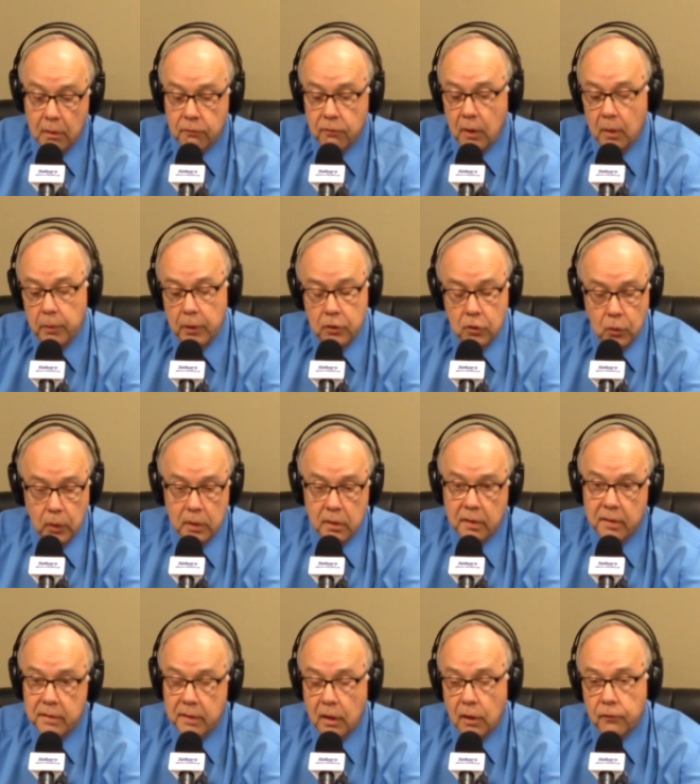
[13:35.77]
from the
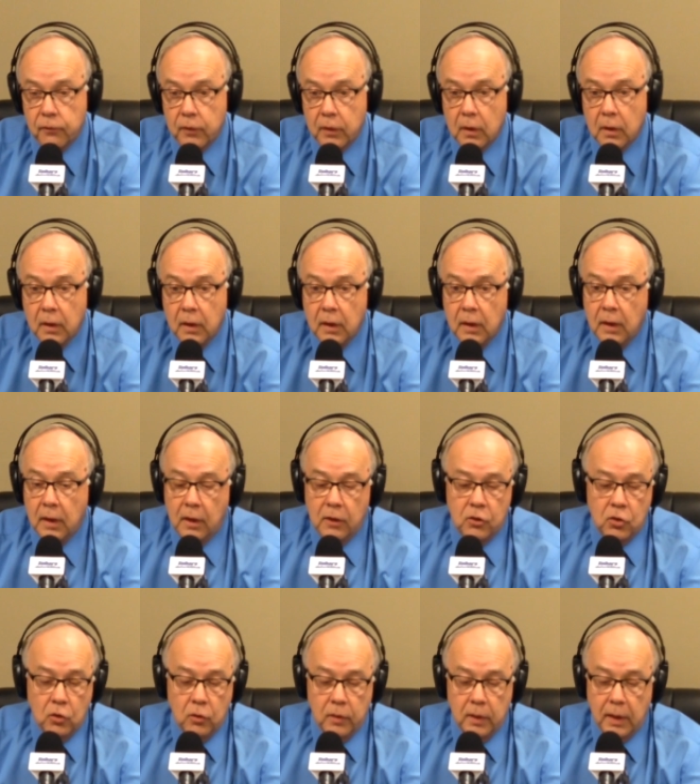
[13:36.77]
do-it-yourselfer
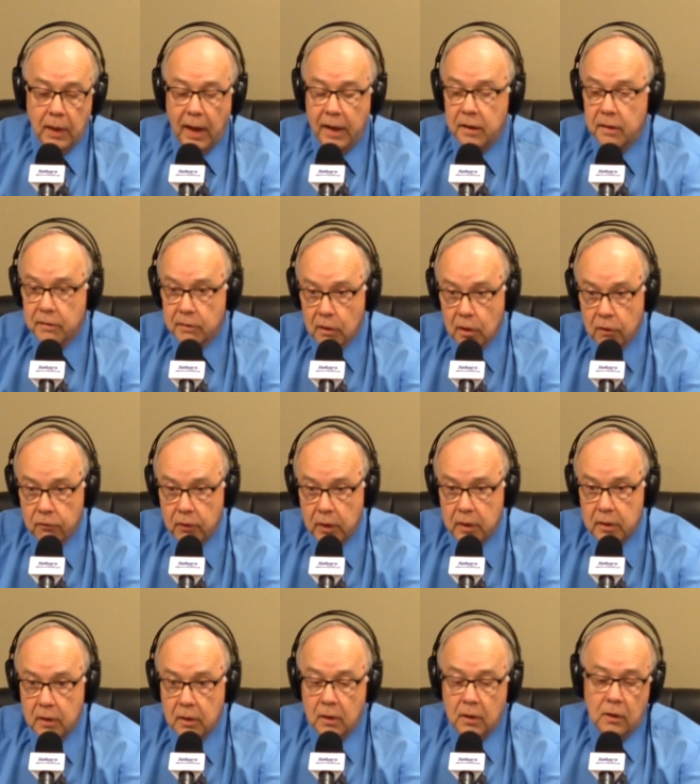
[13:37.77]
to the I deserve
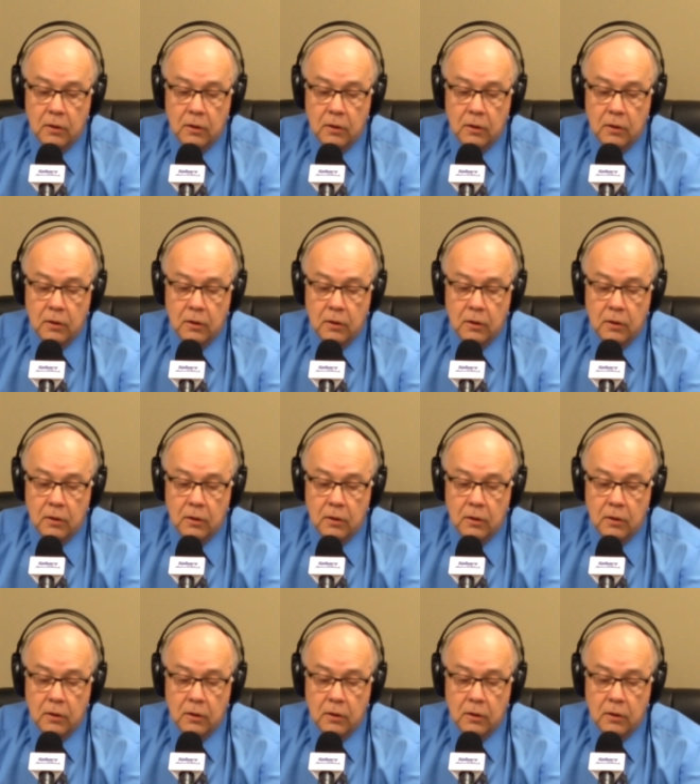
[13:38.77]
it,